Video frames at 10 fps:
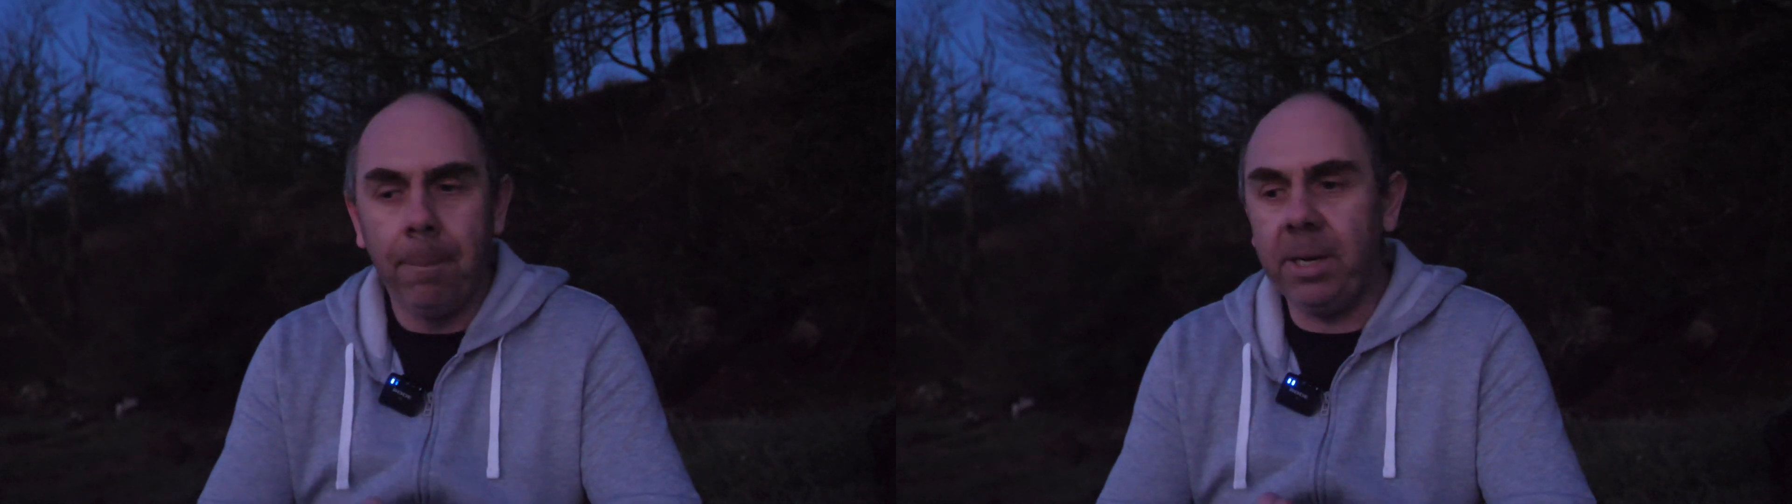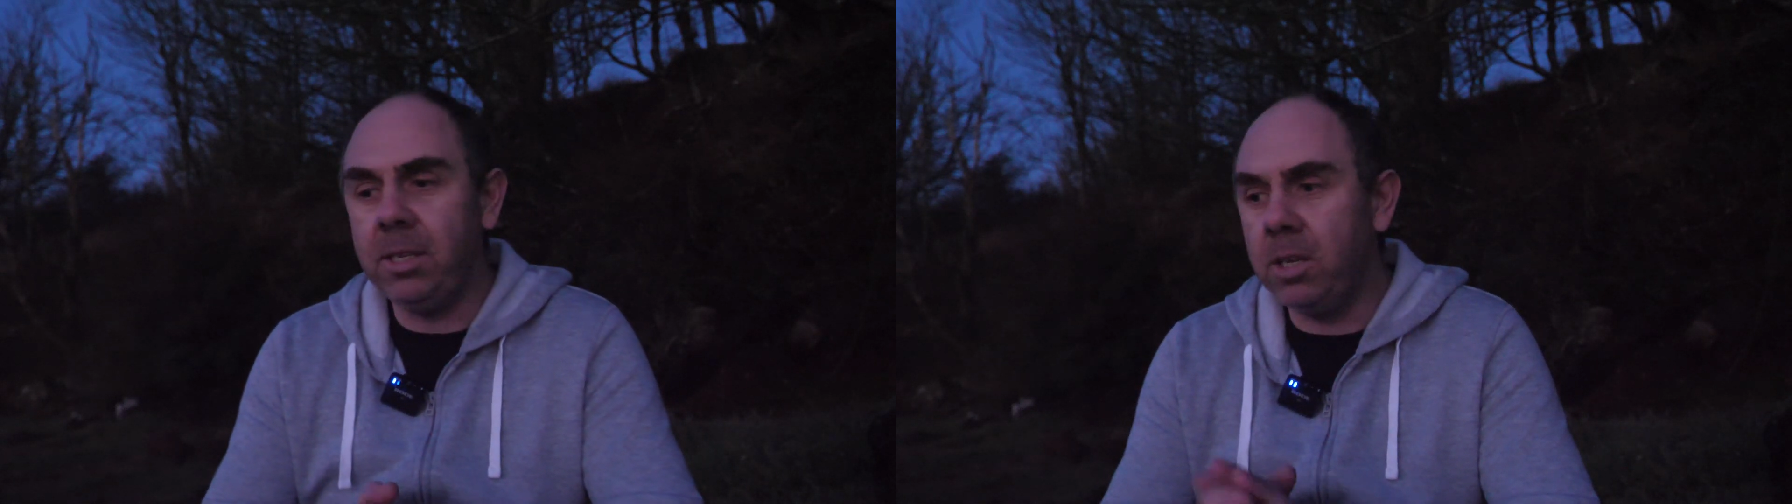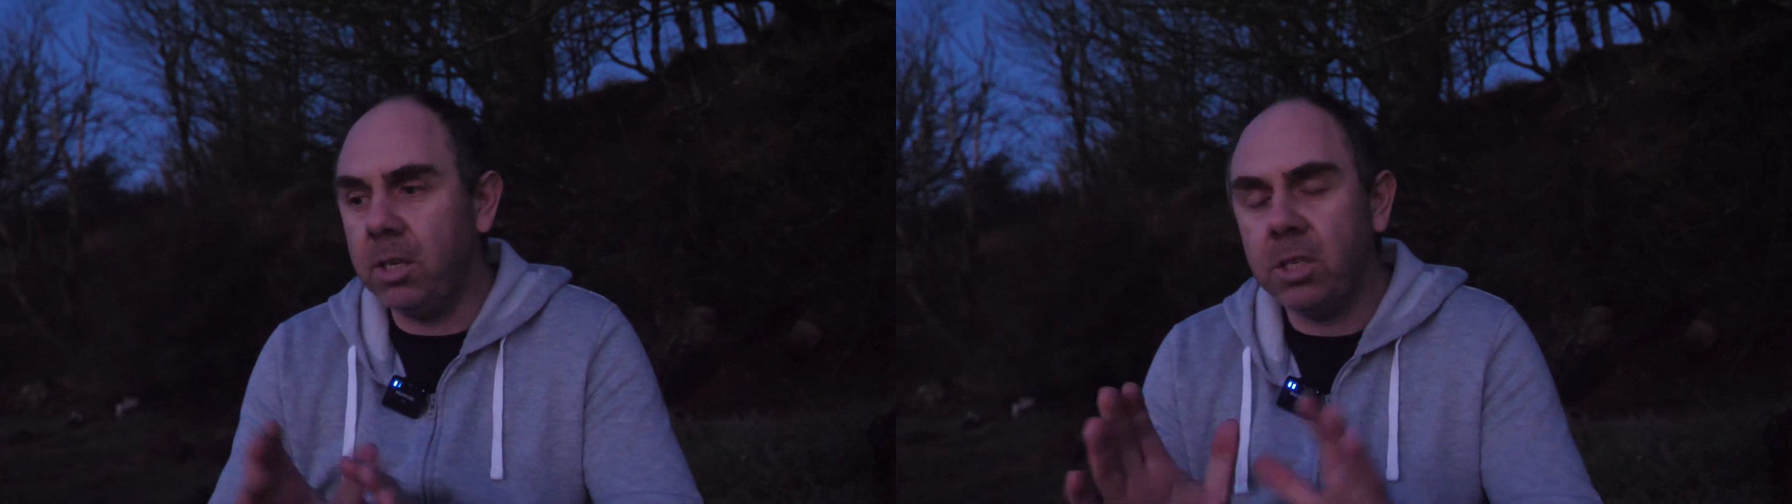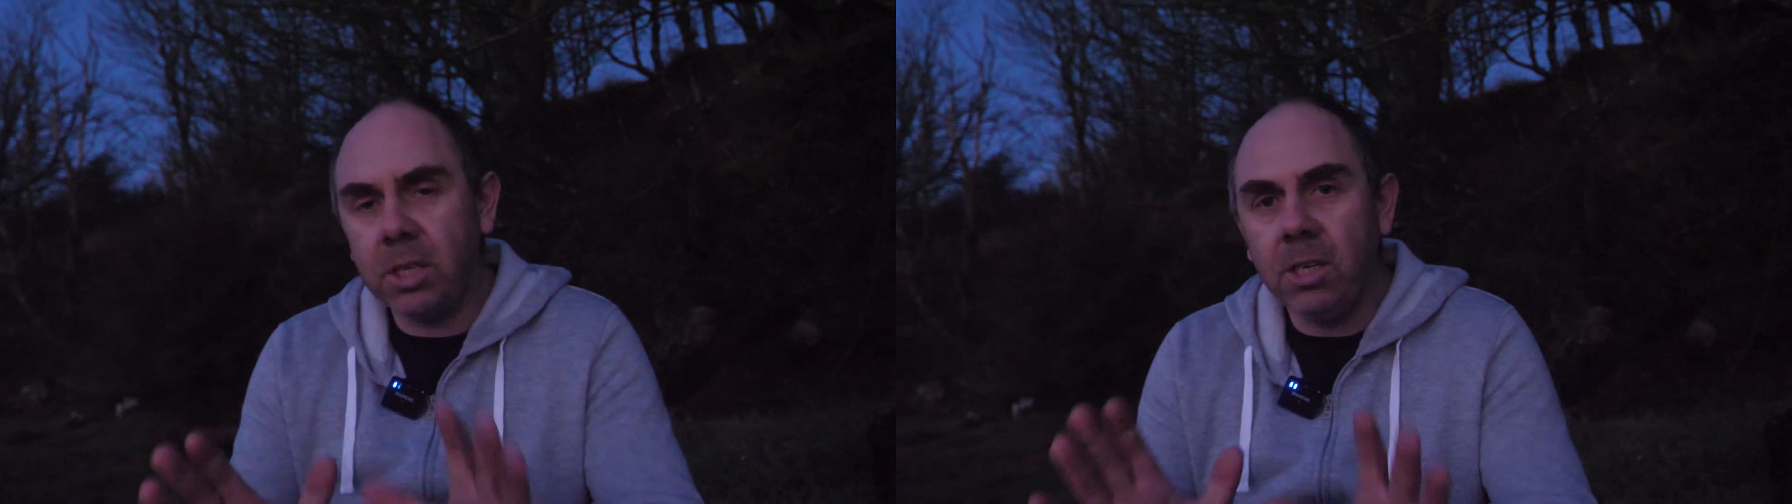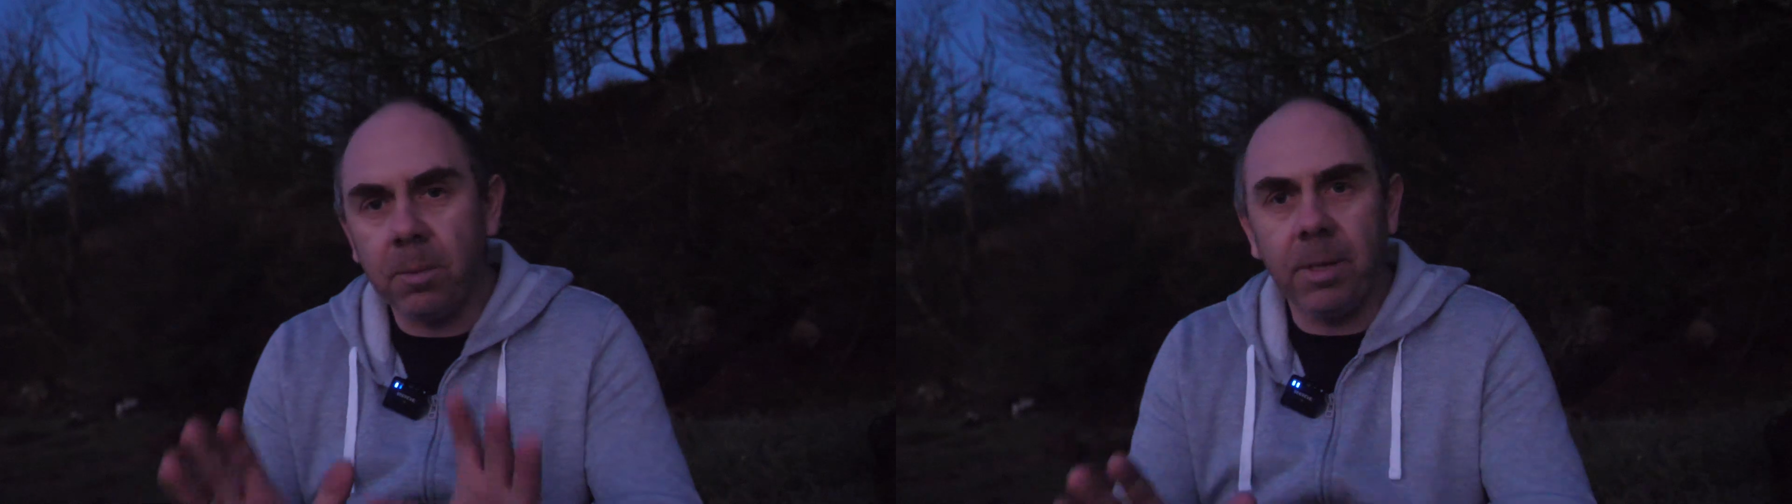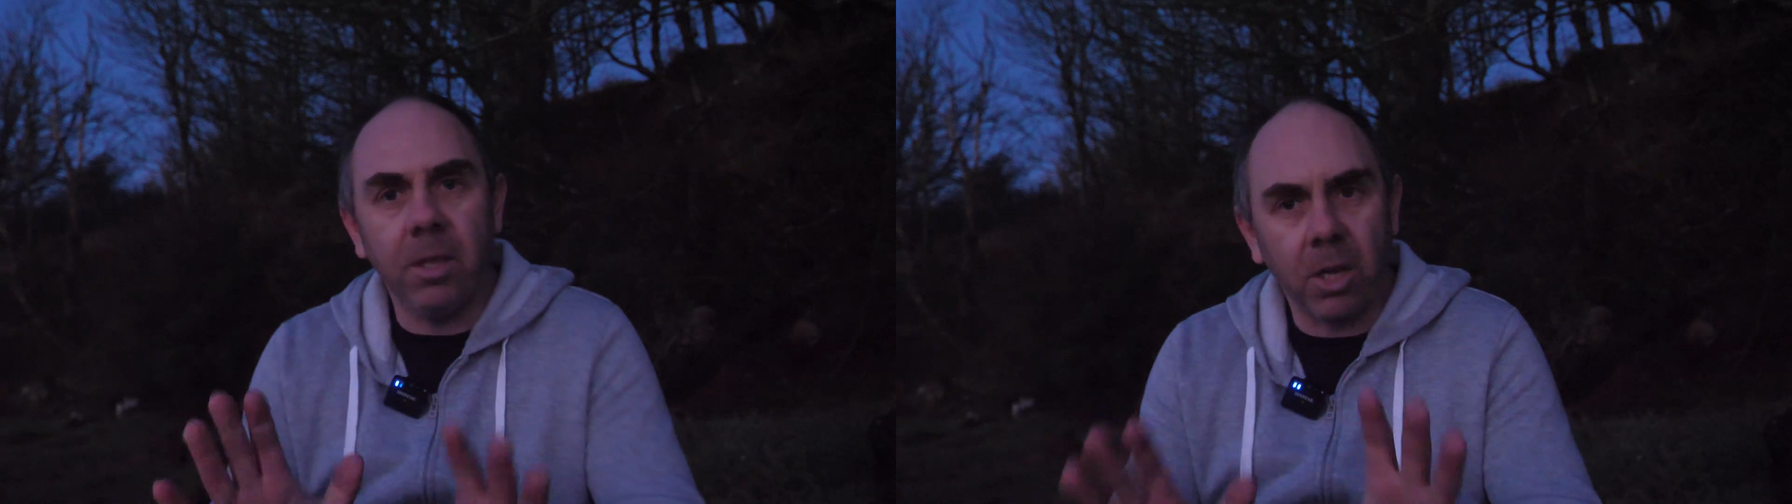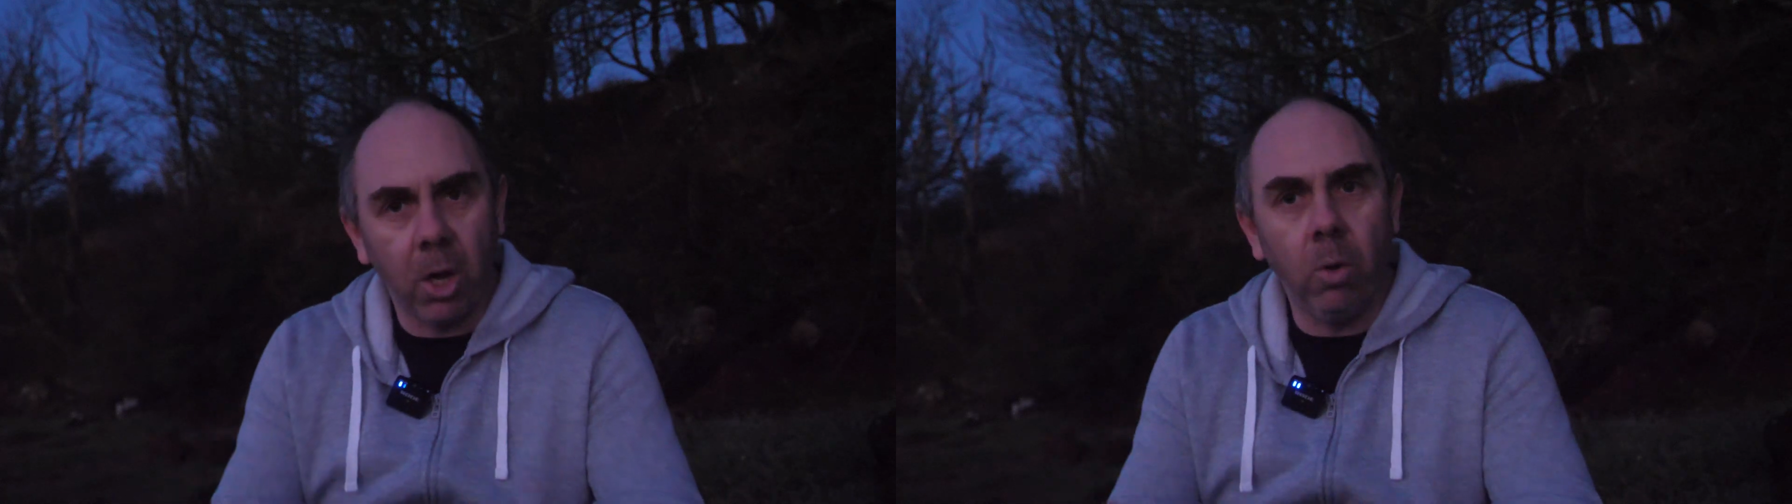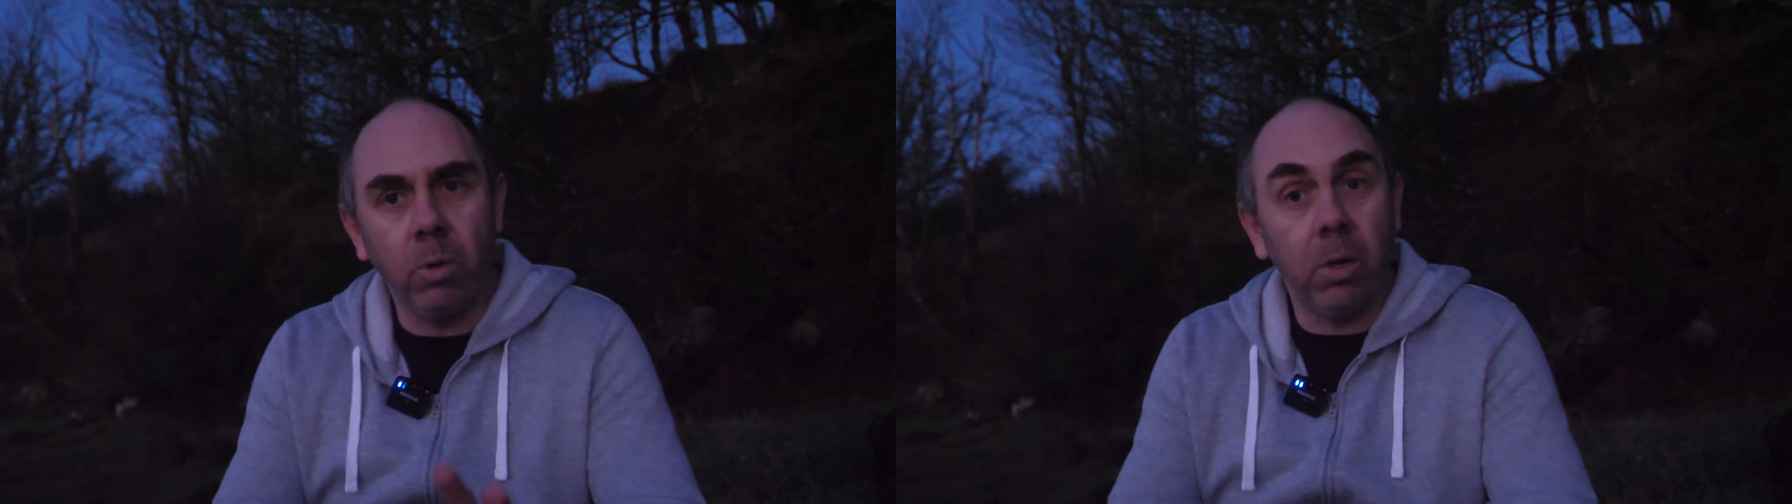But it does seem to be the
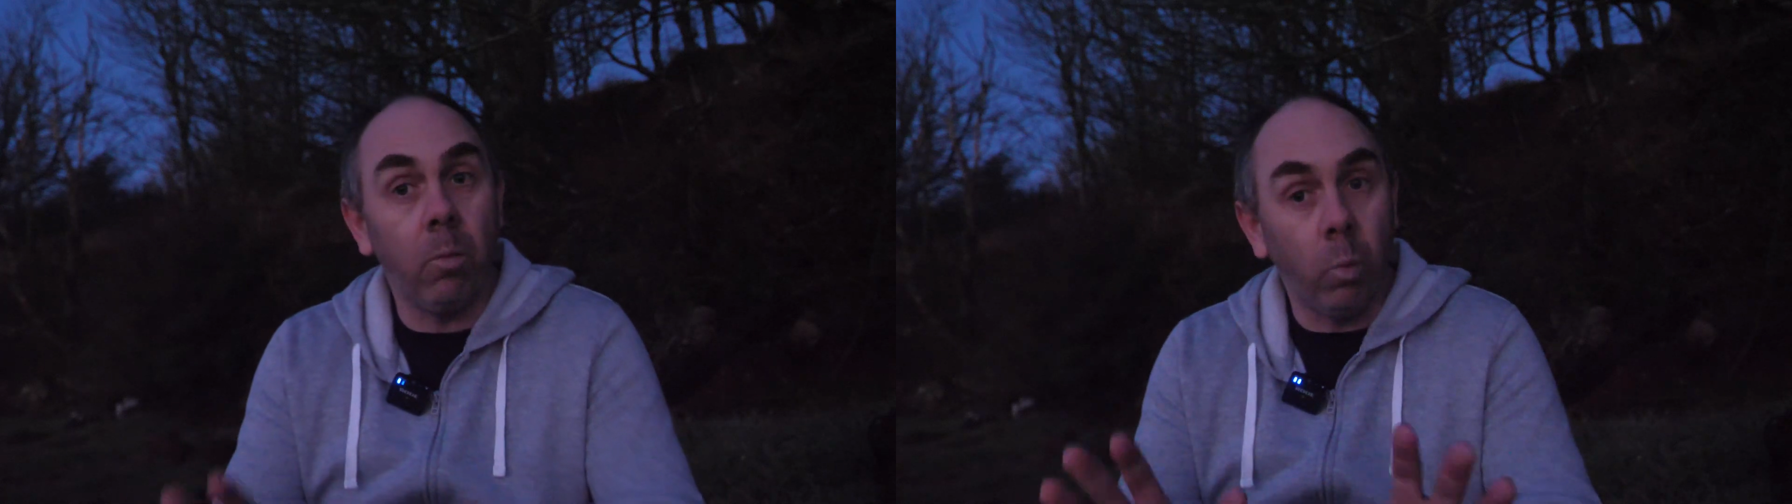colder,